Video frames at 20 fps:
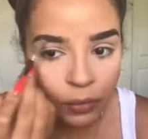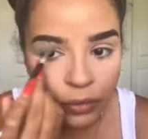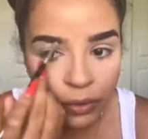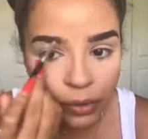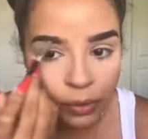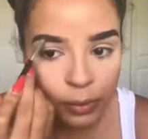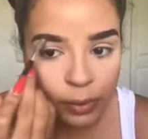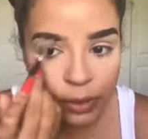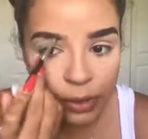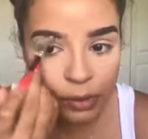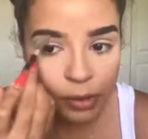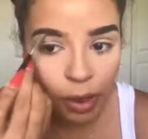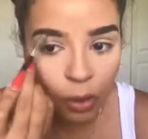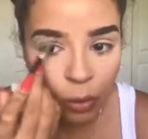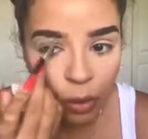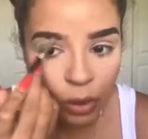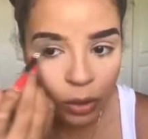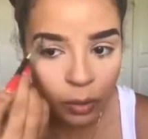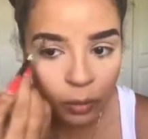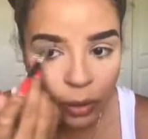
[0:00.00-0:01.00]
just because I
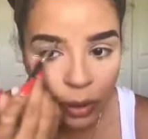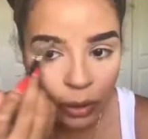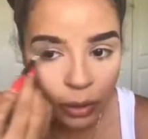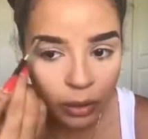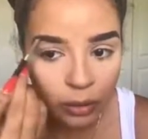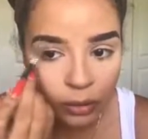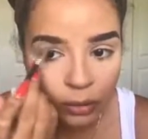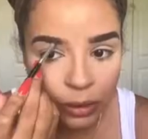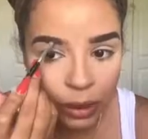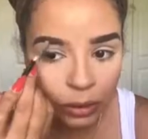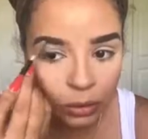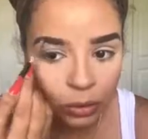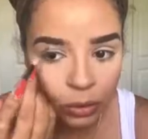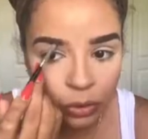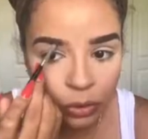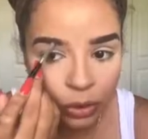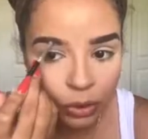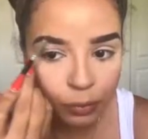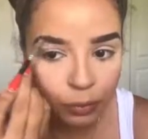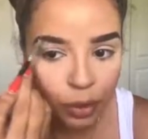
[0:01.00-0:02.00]
want to make it as
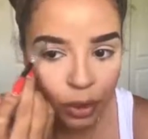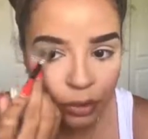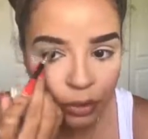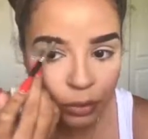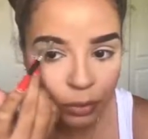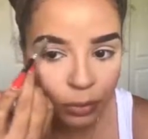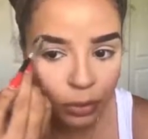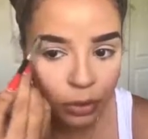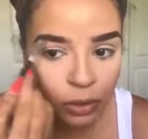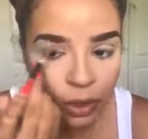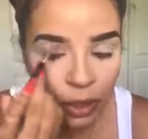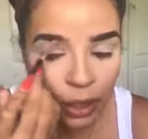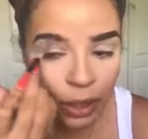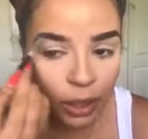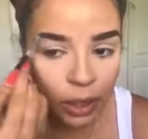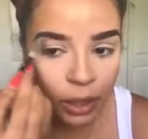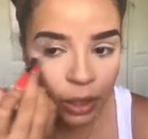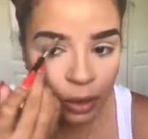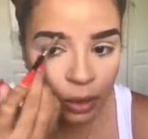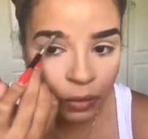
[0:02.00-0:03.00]
natural as possible.
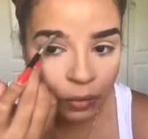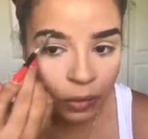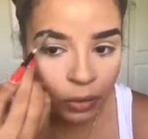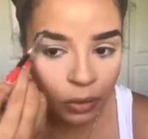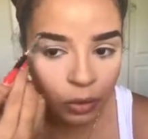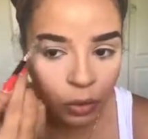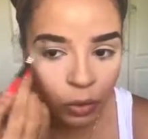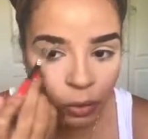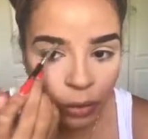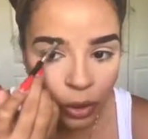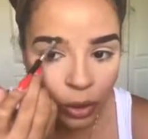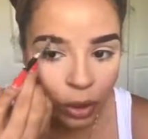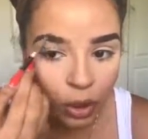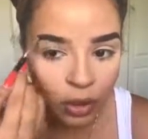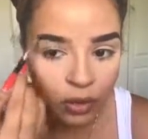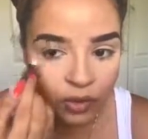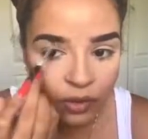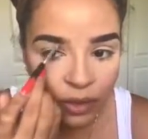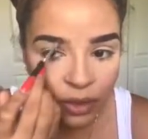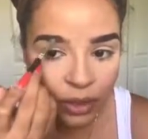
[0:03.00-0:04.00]
And even though we
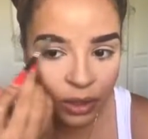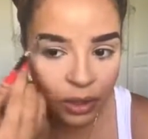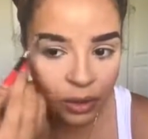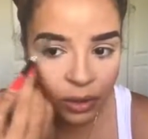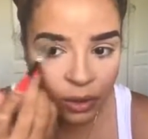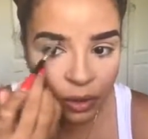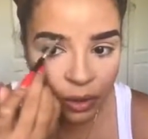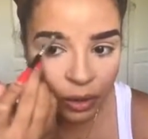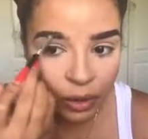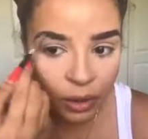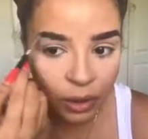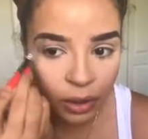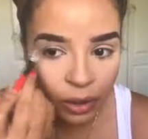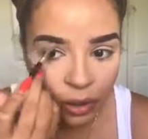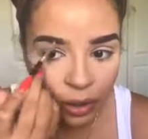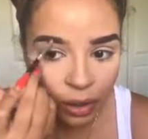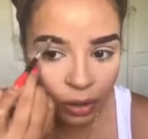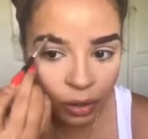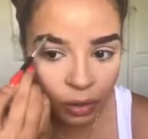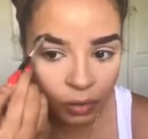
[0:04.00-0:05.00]
are filling it in,
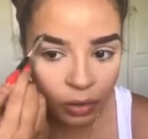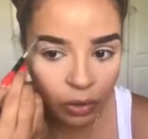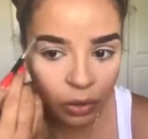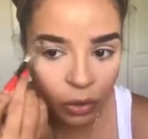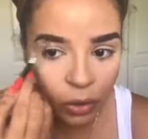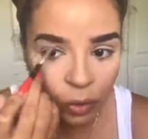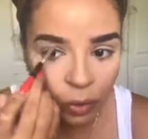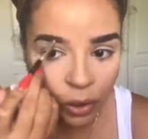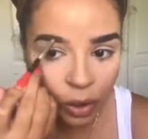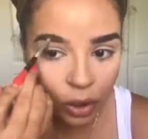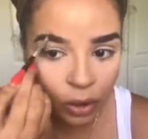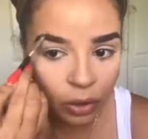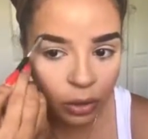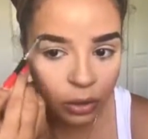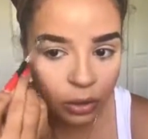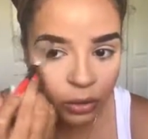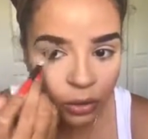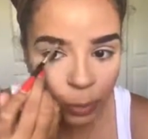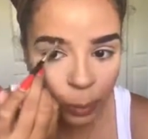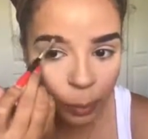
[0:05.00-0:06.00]
and even though we are
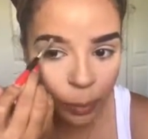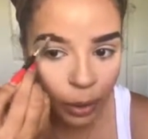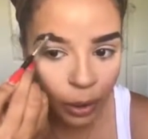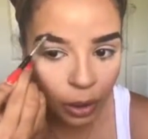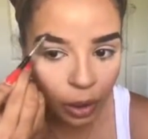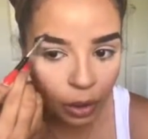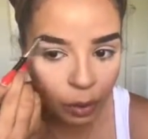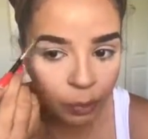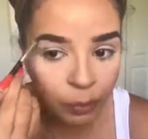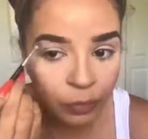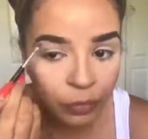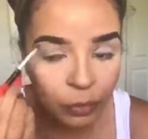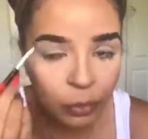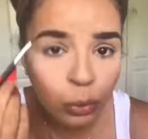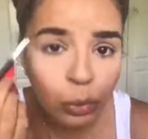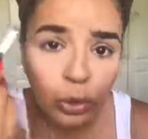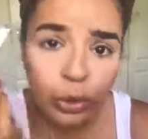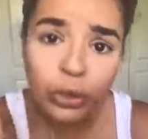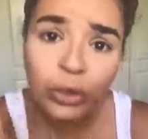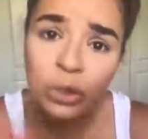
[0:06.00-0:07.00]
using makeup,
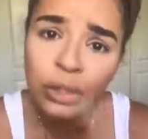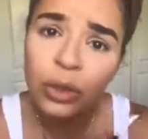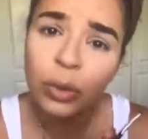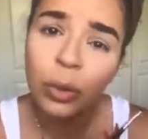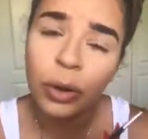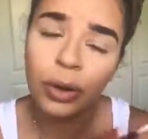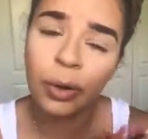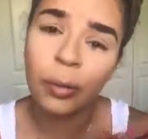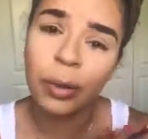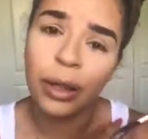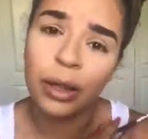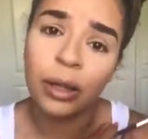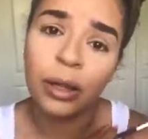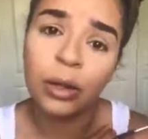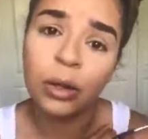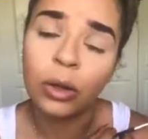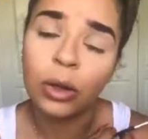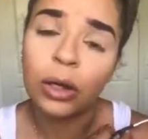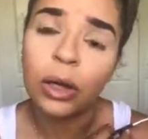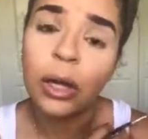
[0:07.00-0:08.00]
you still want to make it
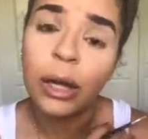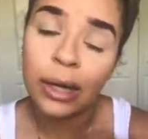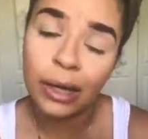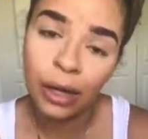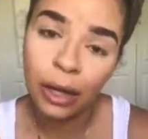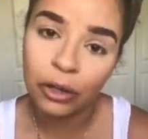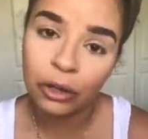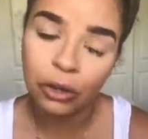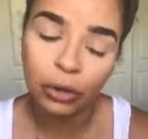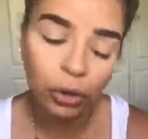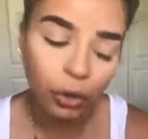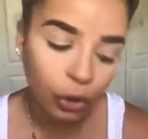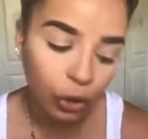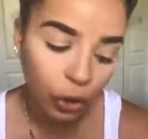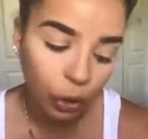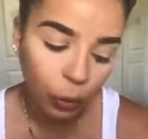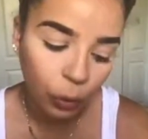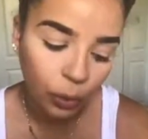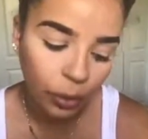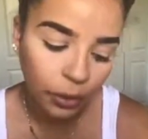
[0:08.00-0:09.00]
look natural. You
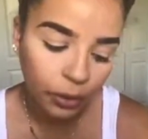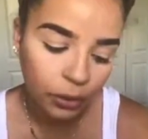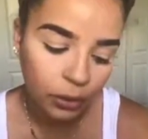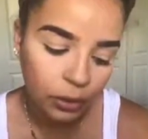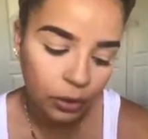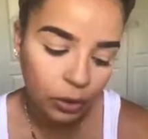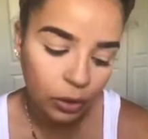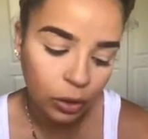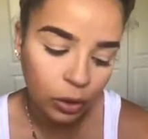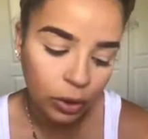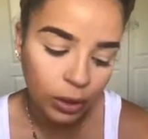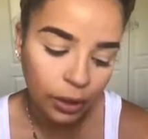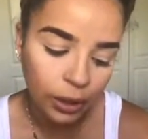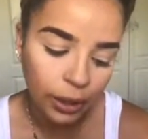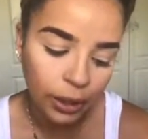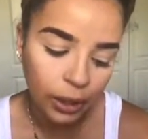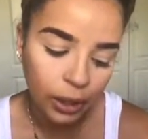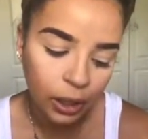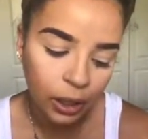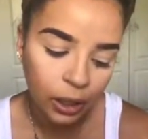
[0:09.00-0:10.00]
don't want it to look
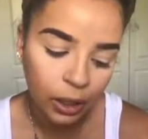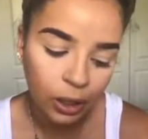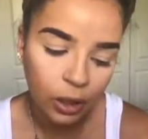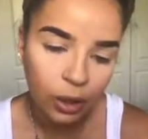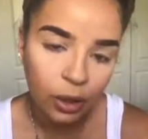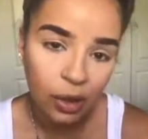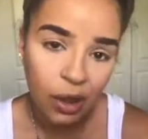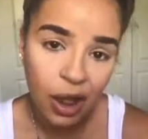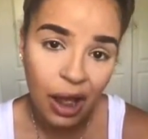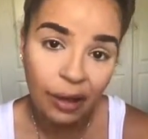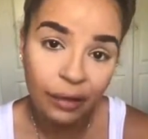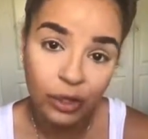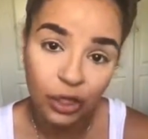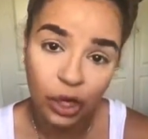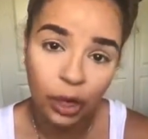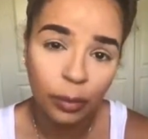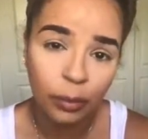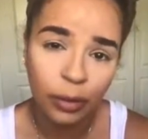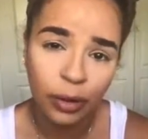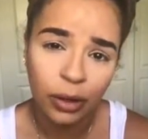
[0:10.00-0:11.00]
like you have
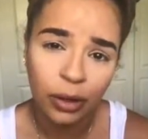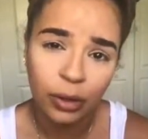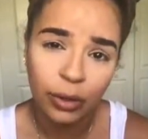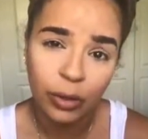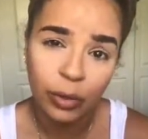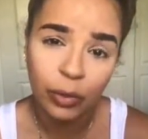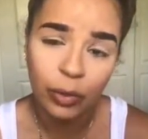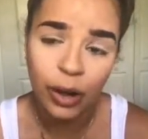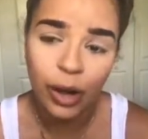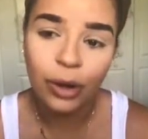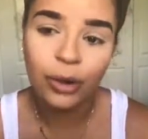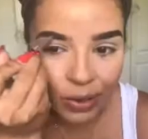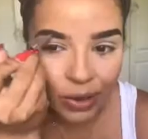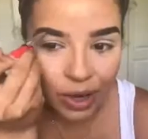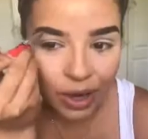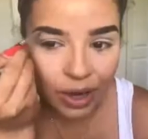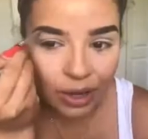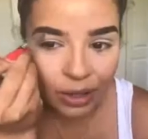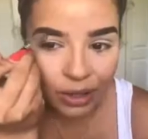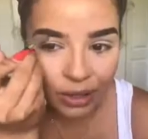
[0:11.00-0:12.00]
Sharpie on your brow.
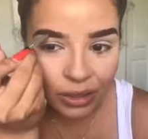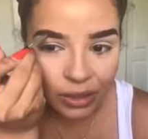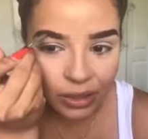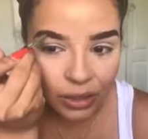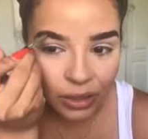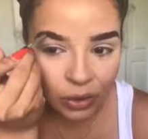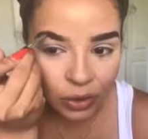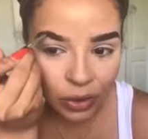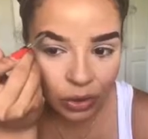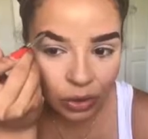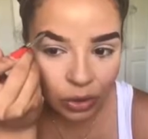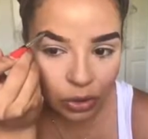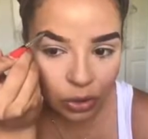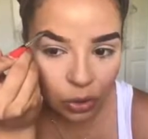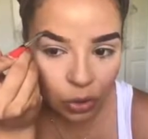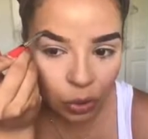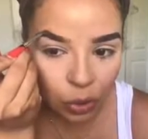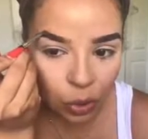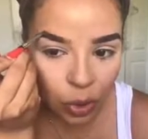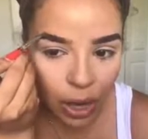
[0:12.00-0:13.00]
I'm just going
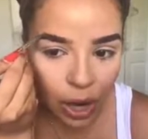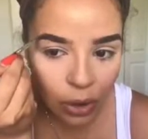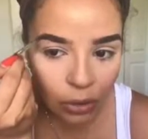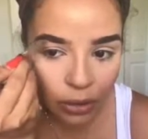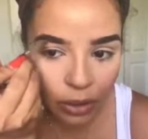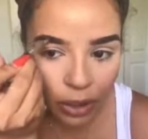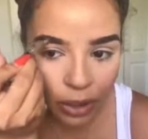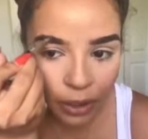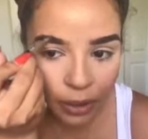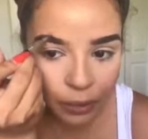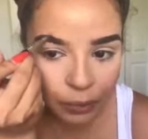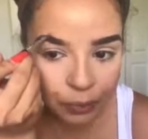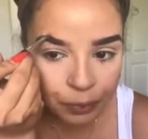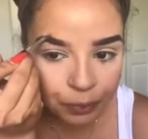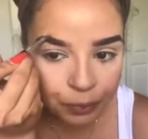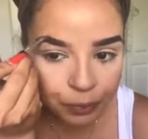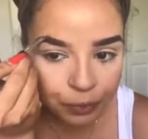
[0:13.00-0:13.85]
to outline